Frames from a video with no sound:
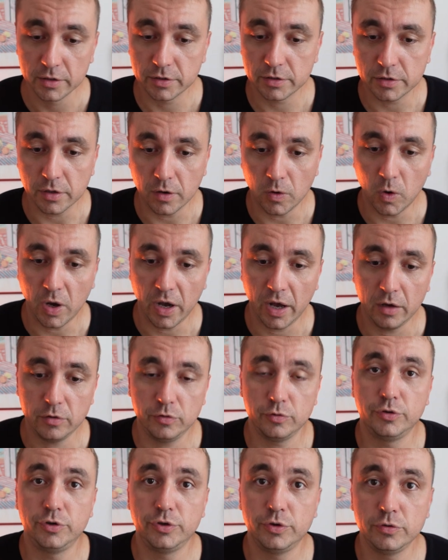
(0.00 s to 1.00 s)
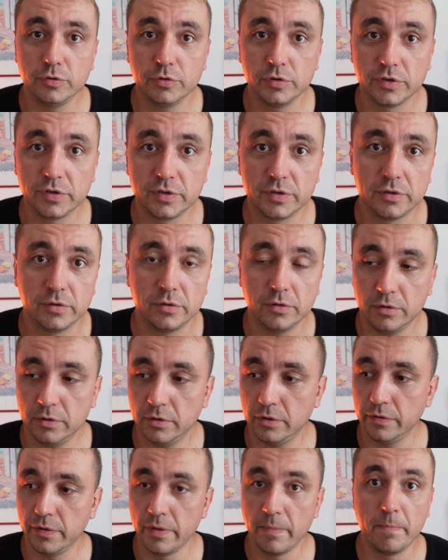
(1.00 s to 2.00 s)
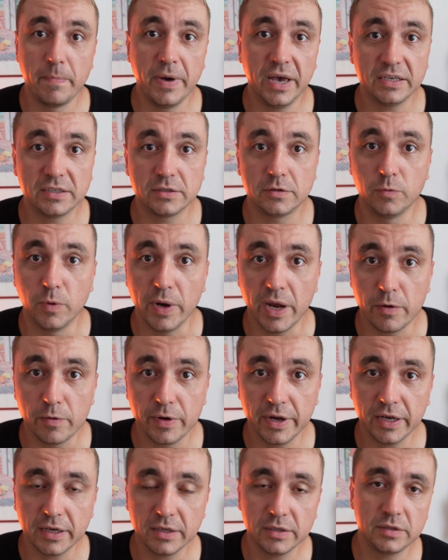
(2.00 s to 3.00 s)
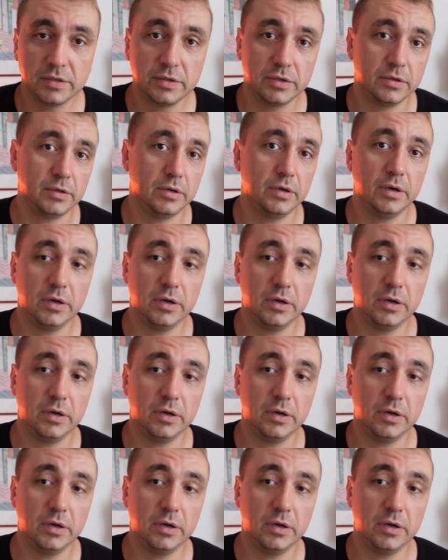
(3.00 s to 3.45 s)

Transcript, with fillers: So how to choose uh, the best variant?